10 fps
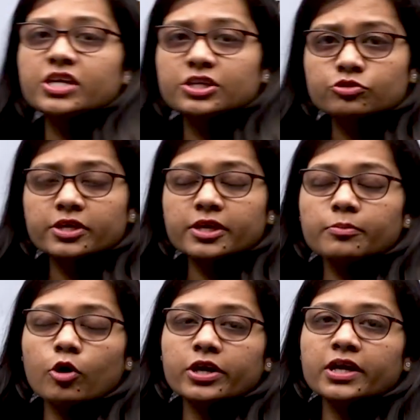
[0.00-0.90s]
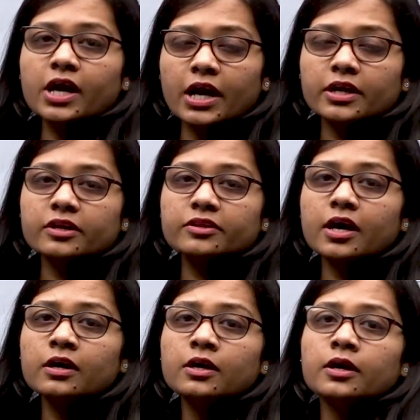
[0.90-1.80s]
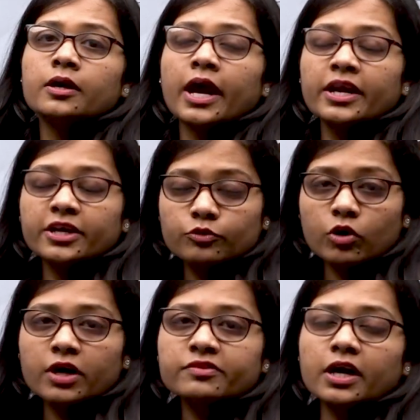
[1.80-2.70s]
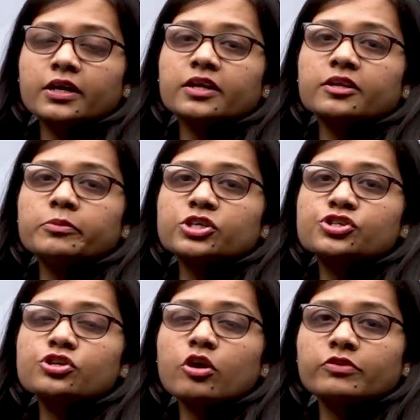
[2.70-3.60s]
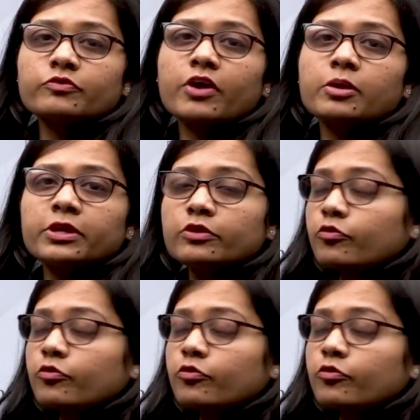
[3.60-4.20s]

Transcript: statutory body and it works under the Ministry of Environment,